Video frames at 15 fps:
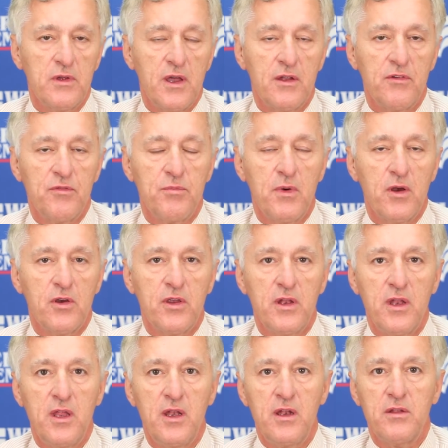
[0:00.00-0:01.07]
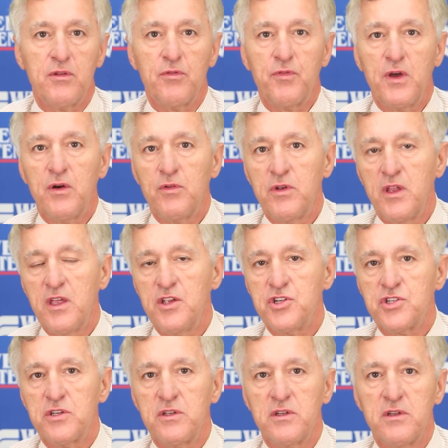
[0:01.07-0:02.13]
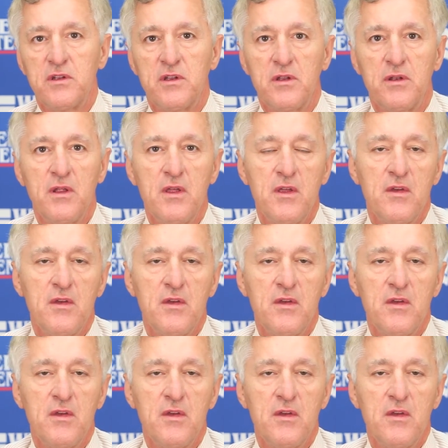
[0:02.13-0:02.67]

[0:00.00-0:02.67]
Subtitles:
out of marketing and the foundation and